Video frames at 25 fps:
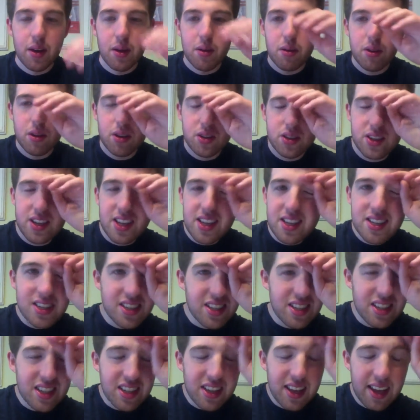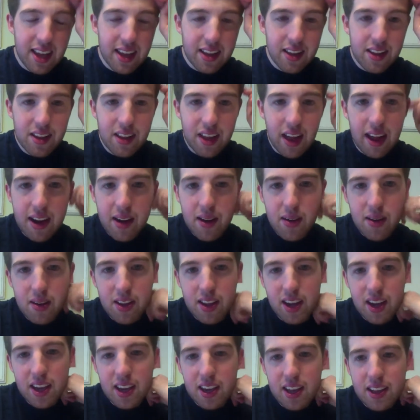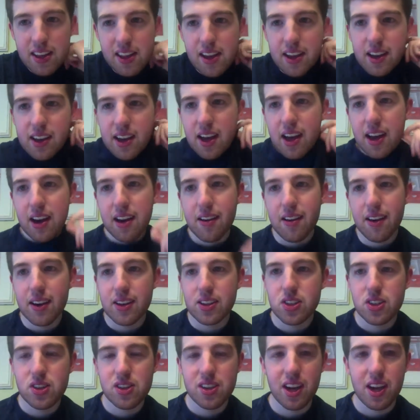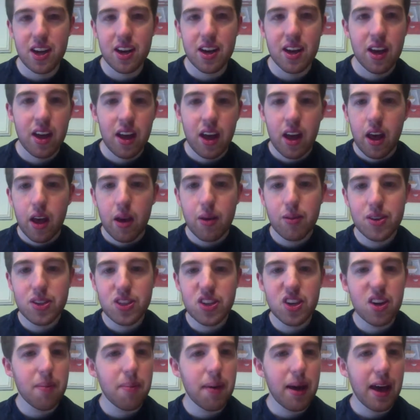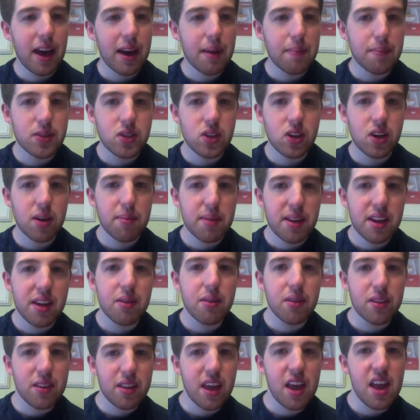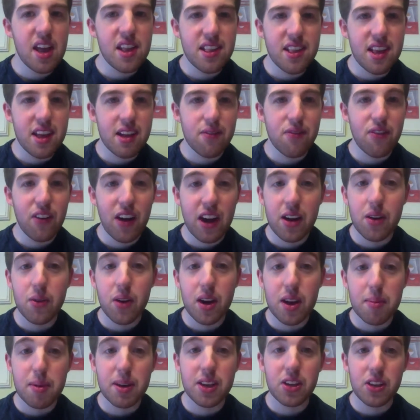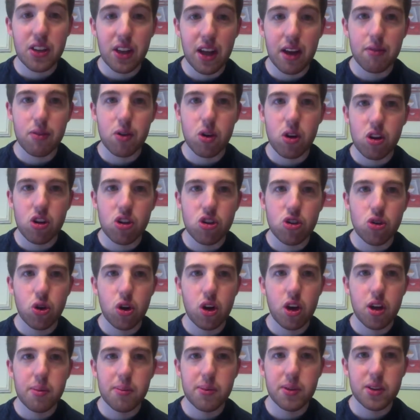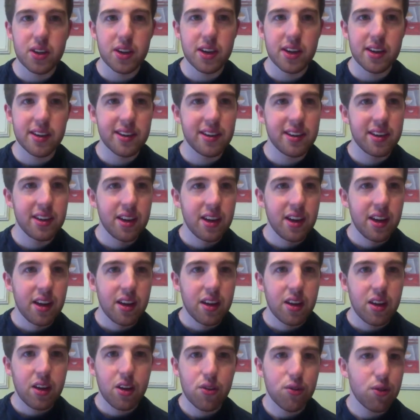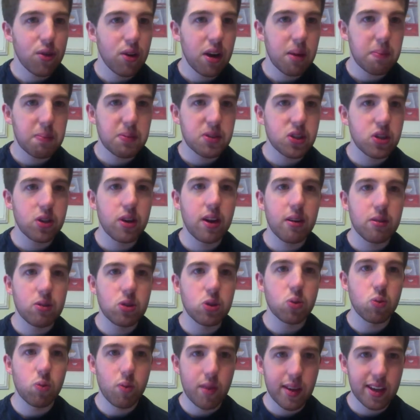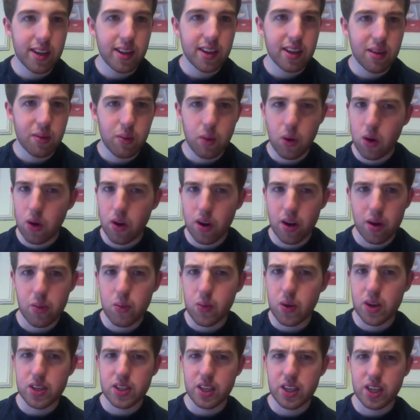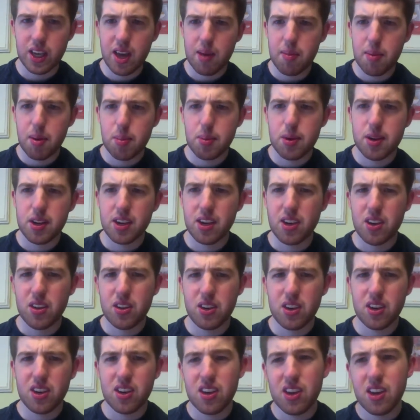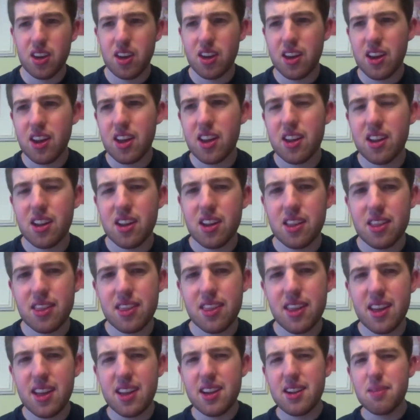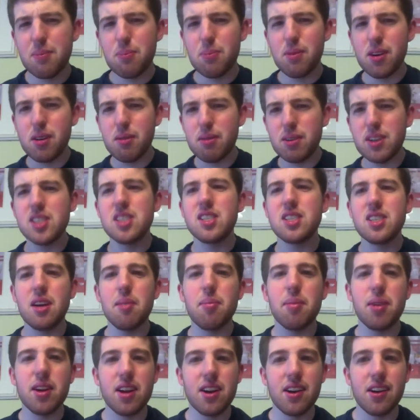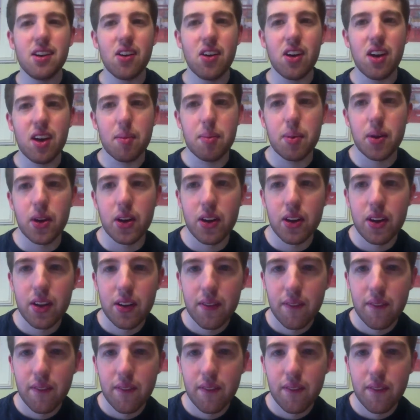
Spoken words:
Whereas this, yeah, I really didn't get that contrast. So again, it wasn't a bad episode. I mean, it did find a way to be clever and enjoyable. And, for an episode I was really worried wasn't going to be particularly good, it was somewhat enjoyable.